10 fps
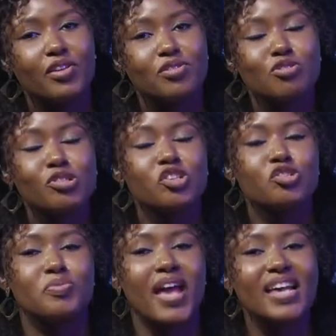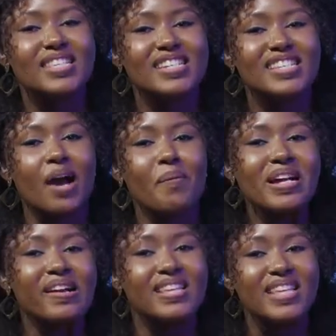the question you should be asking is, can we
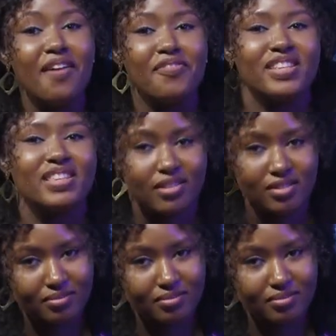create everything?